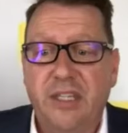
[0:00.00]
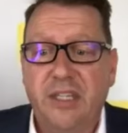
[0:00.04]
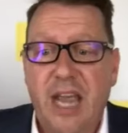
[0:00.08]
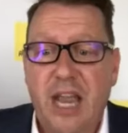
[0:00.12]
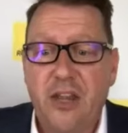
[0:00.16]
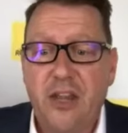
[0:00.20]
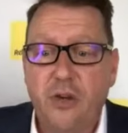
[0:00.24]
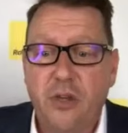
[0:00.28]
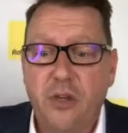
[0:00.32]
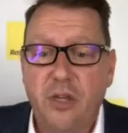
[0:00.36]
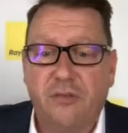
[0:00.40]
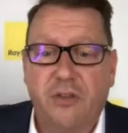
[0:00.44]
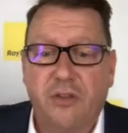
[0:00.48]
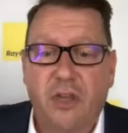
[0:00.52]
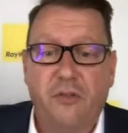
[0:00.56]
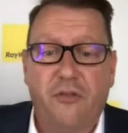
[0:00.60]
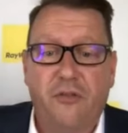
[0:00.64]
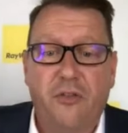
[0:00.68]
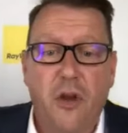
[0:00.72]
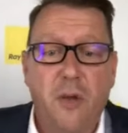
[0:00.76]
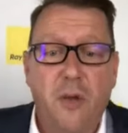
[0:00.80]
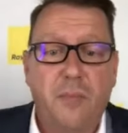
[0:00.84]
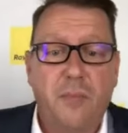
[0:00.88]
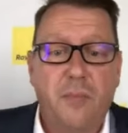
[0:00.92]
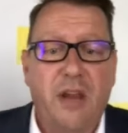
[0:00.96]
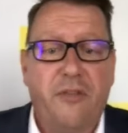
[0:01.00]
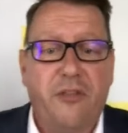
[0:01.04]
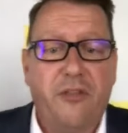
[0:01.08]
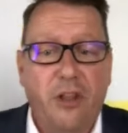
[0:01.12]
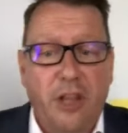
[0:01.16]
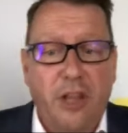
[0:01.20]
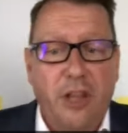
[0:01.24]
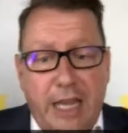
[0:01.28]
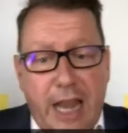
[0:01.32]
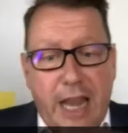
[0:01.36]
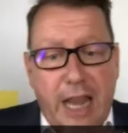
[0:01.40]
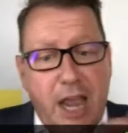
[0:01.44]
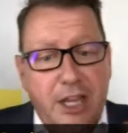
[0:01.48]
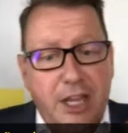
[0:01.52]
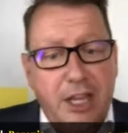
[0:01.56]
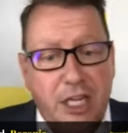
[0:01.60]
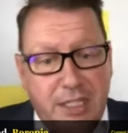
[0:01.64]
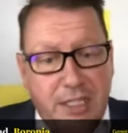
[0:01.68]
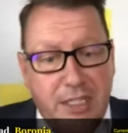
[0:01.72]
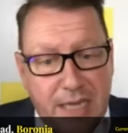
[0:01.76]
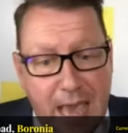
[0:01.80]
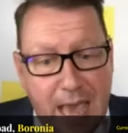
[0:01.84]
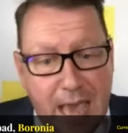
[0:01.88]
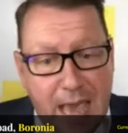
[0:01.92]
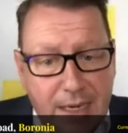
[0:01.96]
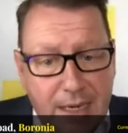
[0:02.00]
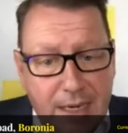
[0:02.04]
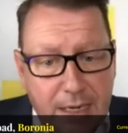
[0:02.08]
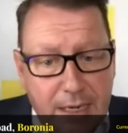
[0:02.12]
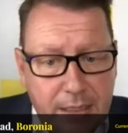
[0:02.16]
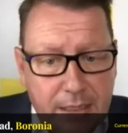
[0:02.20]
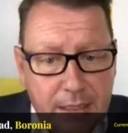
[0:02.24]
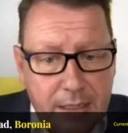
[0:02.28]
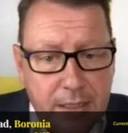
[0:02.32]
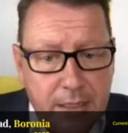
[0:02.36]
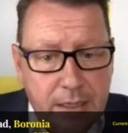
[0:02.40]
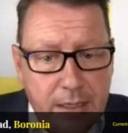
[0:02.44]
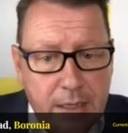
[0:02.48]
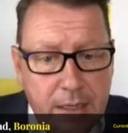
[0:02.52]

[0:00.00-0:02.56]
Daniel, you've confirmed definitely now you're done.